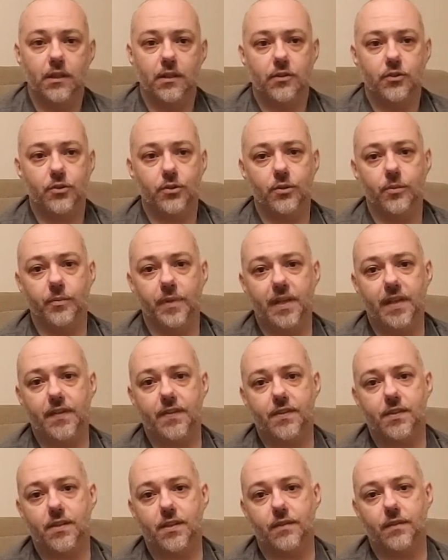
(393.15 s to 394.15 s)
true
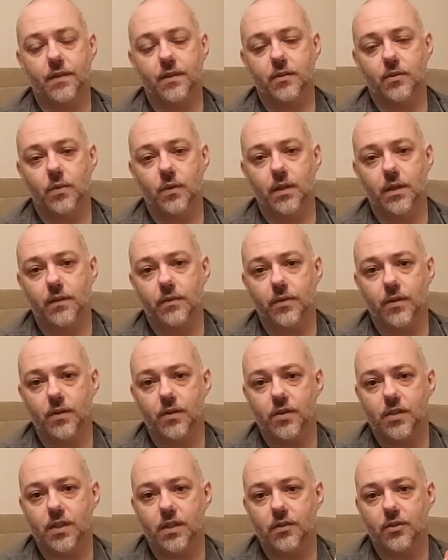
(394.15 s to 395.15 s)
myths of the 21st
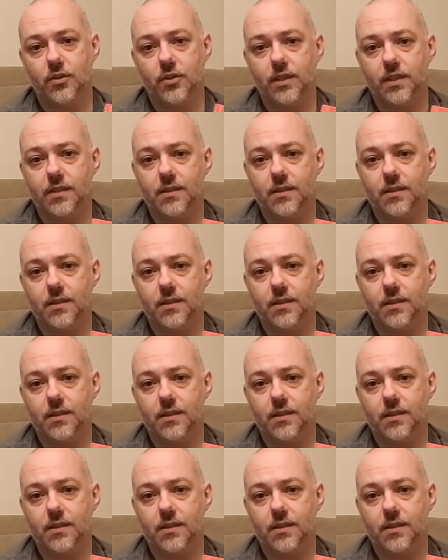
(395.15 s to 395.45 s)
century,